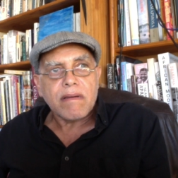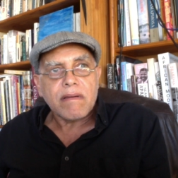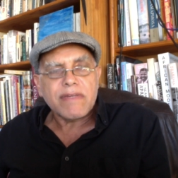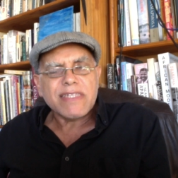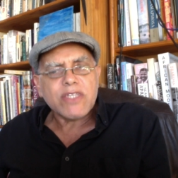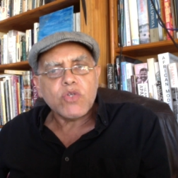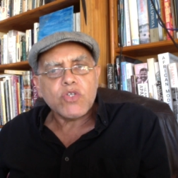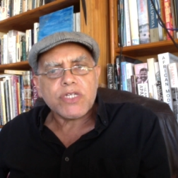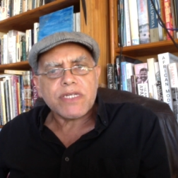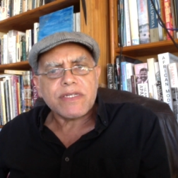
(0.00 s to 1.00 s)

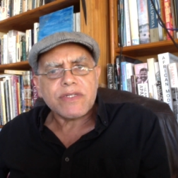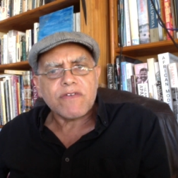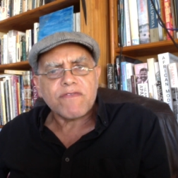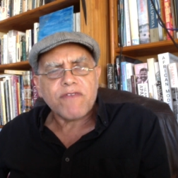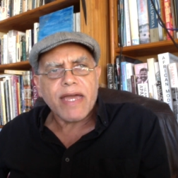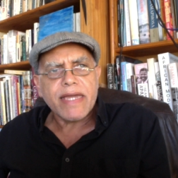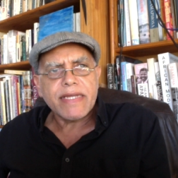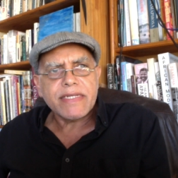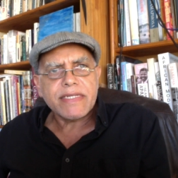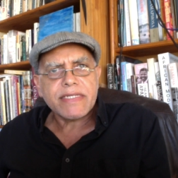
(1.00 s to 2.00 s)
resolution, to
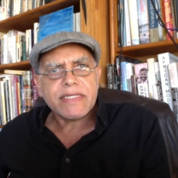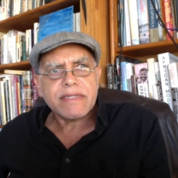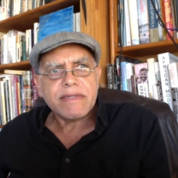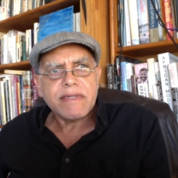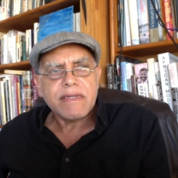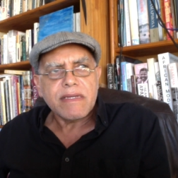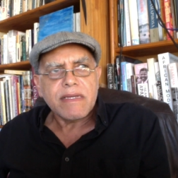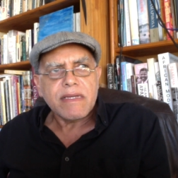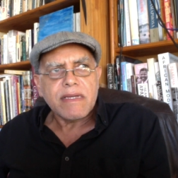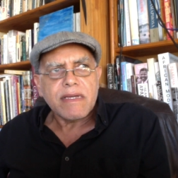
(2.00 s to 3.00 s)
find
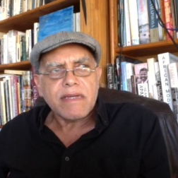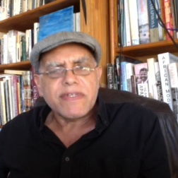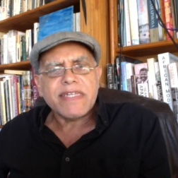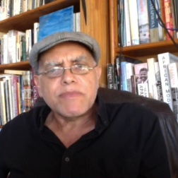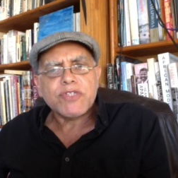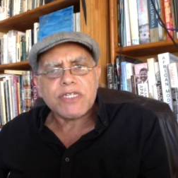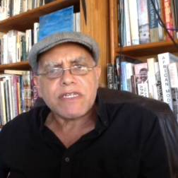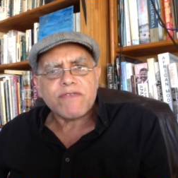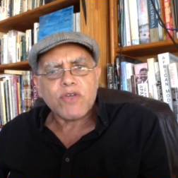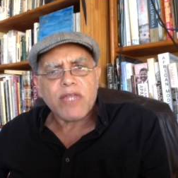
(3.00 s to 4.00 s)

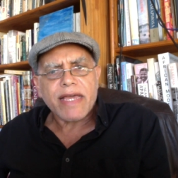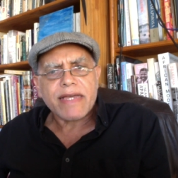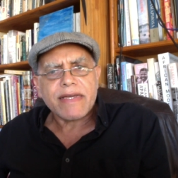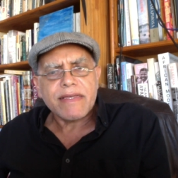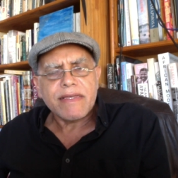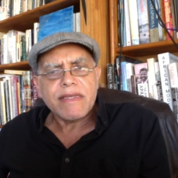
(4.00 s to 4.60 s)
redemption, if you like,